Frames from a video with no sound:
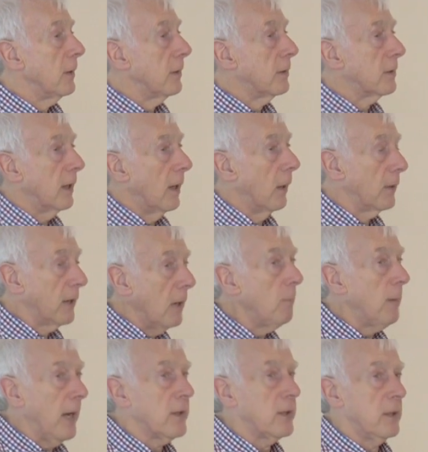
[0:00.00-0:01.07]
So I'll come
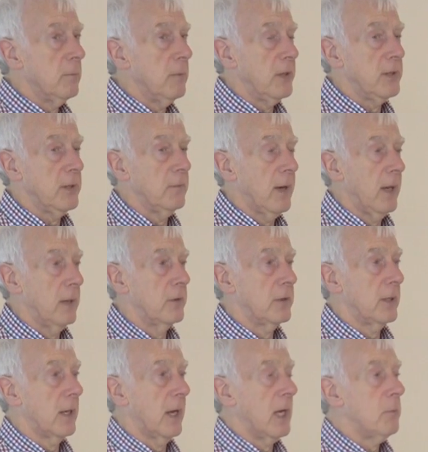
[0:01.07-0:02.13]
back to the missing values
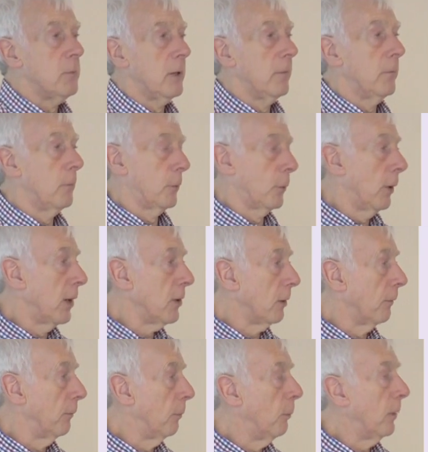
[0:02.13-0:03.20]
again, but quite
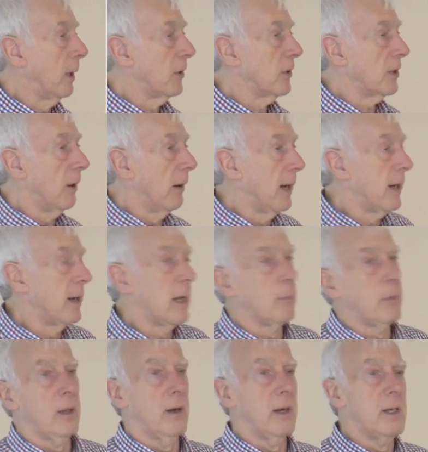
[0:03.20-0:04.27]
often we assign a
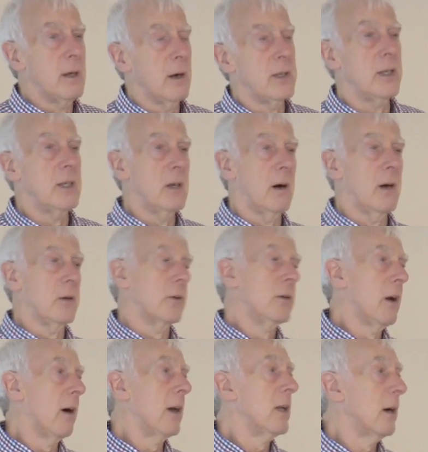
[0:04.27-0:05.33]
number like 99 or
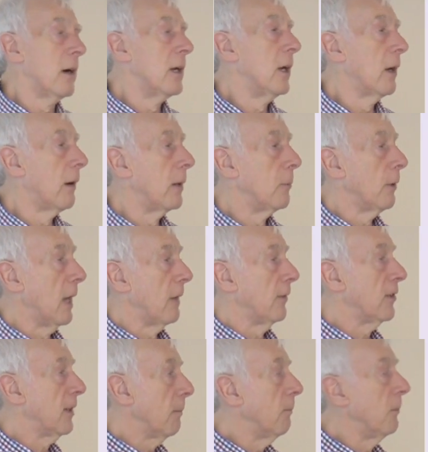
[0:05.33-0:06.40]
999, whatever,
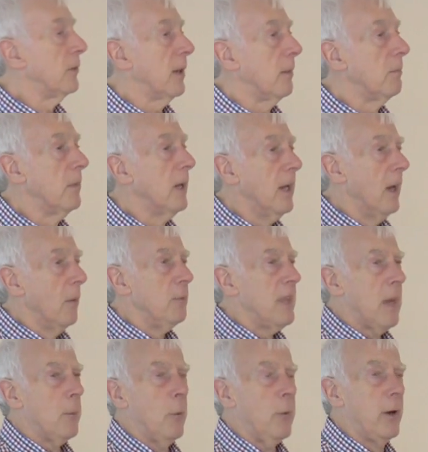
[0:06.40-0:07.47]
some
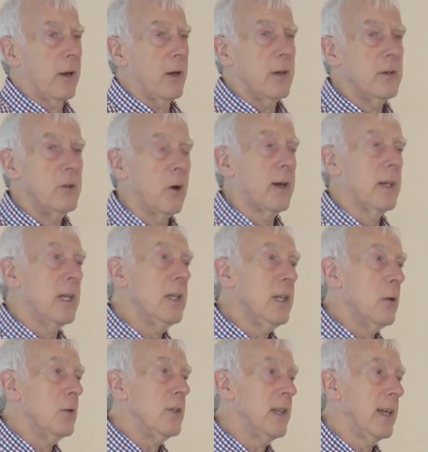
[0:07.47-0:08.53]
number we're not going to
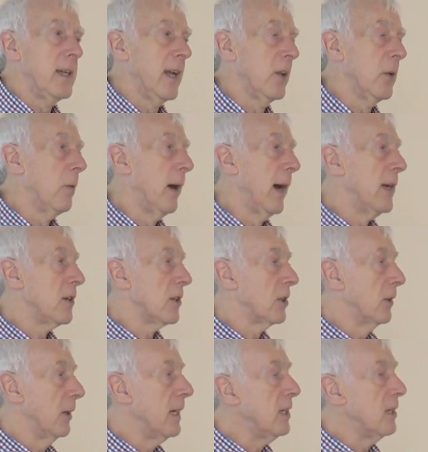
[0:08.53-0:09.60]
use in any other way, just
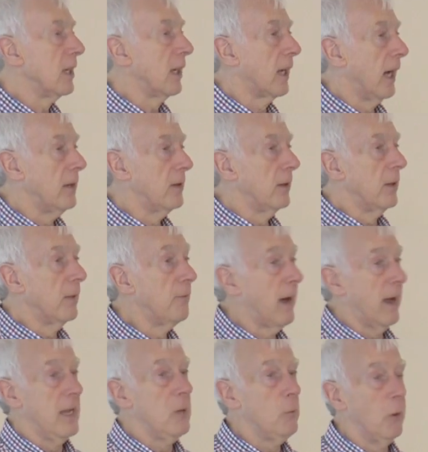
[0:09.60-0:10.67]
to indicate that the
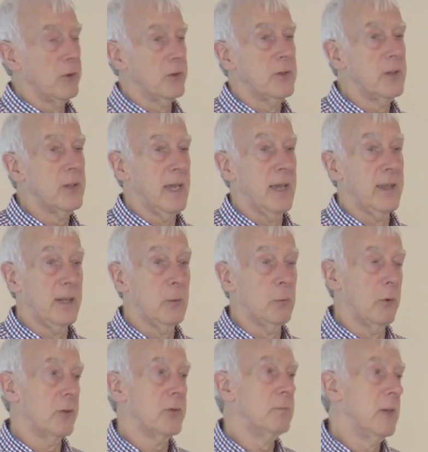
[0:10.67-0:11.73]
value wasn't there, that it
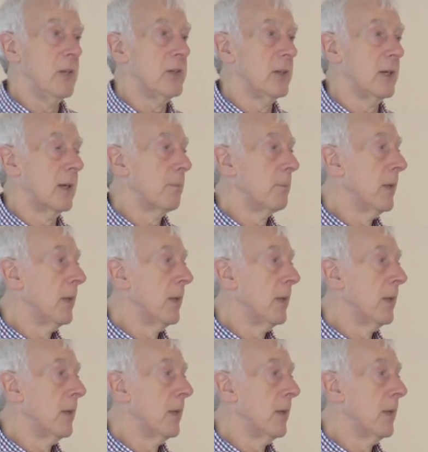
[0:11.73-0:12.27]
was missing.